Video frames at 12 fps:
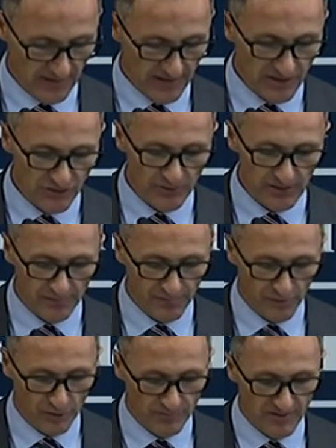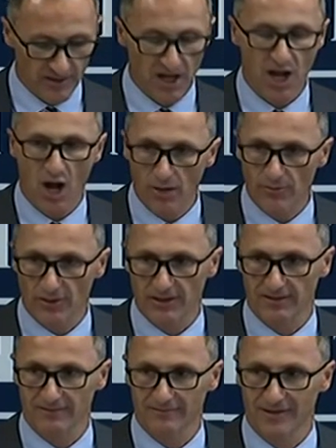History confirms that
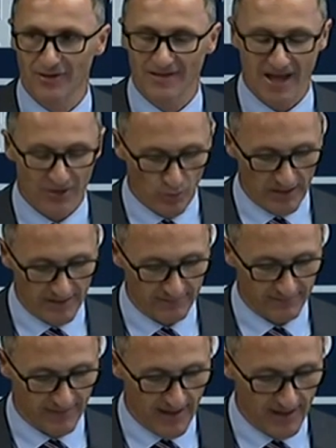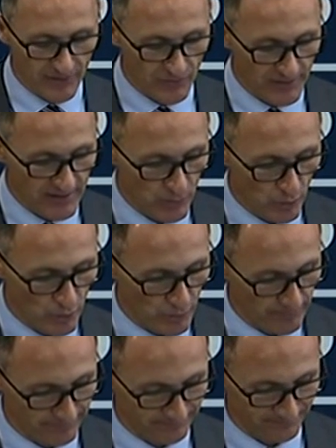nobody knows how to win a 100-year
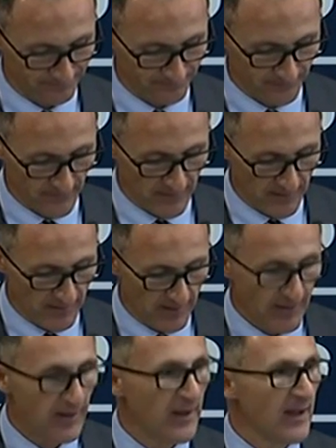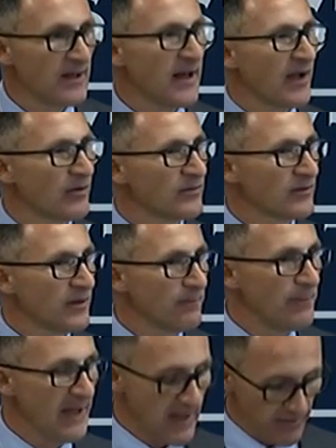war. Now,
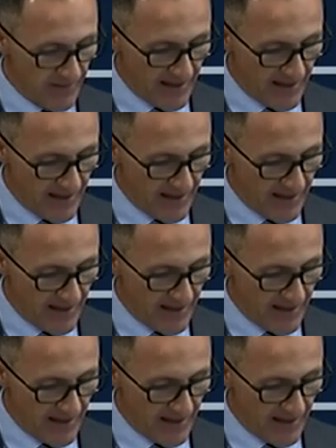compare